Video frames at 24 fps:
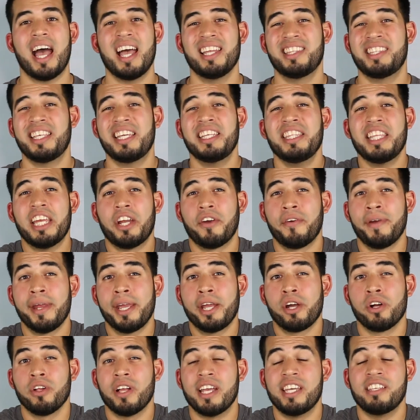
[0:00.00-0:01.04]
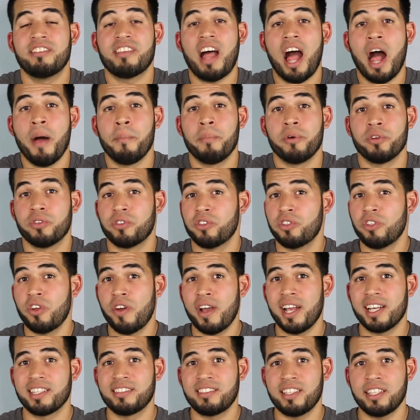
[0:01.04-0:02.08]
I think the recoil is almost
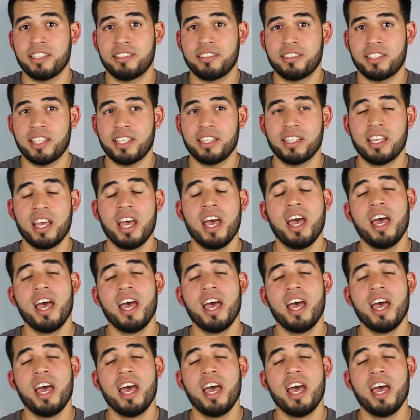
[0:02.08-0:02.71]
non-existent.